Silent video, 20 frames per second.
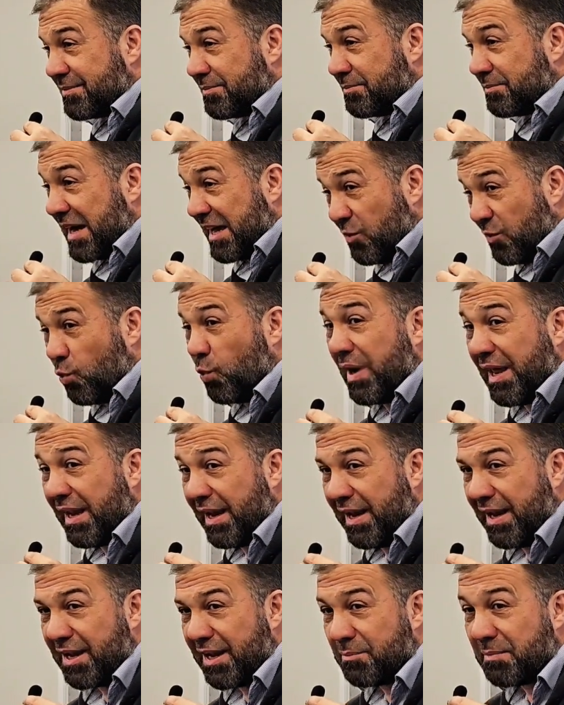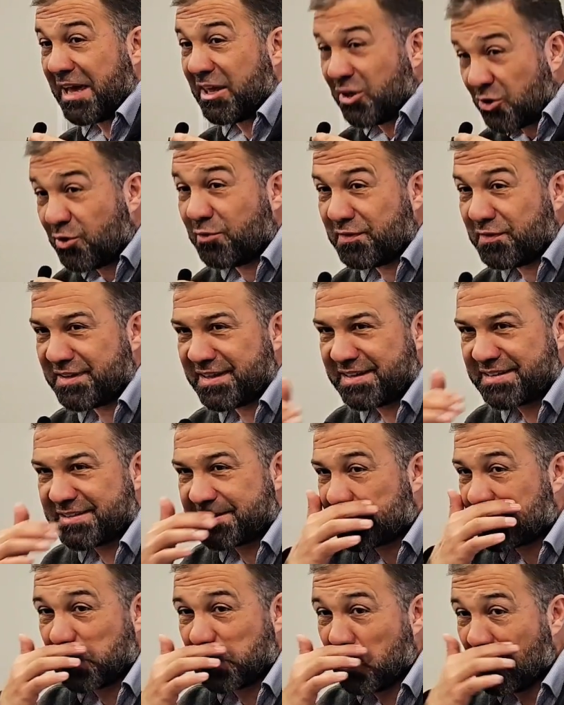My will, my
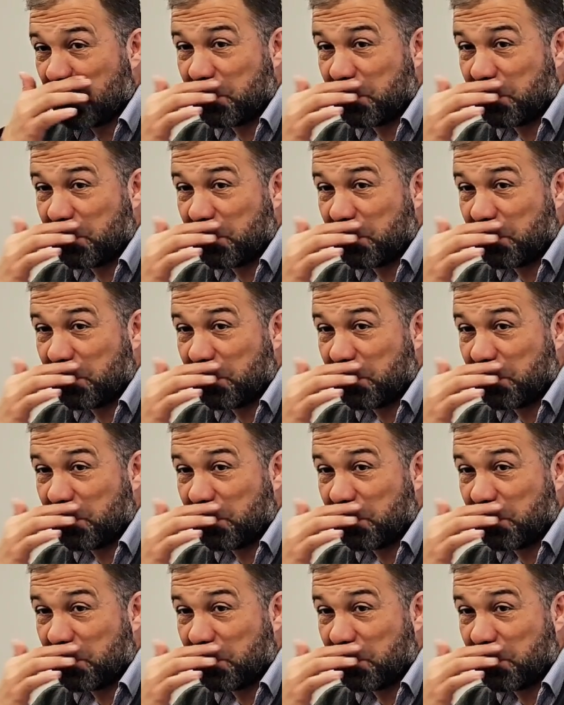covenant.